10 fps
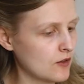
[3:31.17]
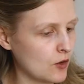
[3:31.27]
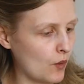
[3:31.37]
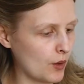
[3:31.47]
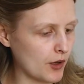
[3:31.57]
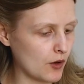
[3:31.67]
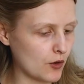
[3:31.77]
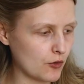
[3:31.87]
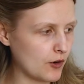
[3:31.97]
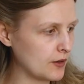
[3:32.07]
Got one of my
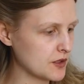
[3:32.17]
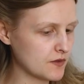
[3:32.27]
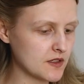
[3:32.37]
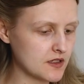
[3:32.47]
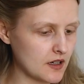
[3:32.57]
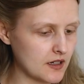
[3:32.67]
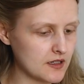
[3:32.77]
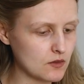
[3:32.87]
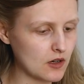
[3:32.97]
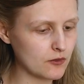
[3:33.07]
old crowns for
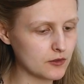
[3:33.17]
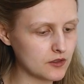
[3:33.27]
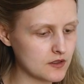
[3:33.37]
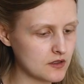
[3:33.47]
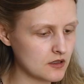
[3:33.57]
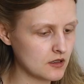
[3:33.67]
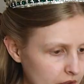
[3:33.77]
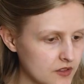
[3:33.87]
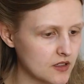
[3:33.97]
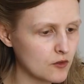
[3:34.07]
size reference.
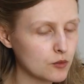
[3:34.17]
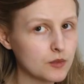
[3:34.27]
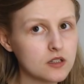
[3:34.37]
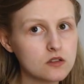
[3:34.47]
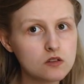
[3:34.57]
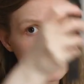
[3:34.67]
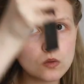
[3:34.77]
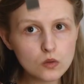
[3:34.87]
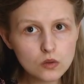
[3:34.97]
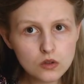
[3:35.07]
About 7 meters
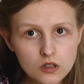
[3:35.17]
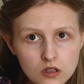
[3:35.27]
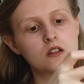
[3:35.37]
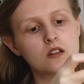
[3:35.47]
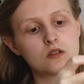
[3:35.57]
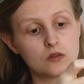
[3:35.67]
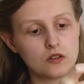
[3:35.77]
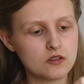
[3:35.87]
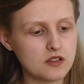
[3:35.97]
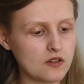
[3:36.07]
tall. It's
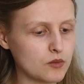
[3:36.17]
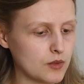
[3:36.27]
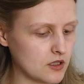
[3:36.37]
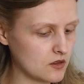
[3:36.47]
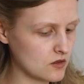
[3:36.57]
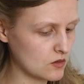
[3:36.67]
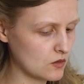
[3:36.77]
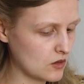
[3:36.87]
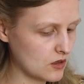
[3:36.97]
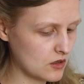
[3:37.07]
also 7 meters tall.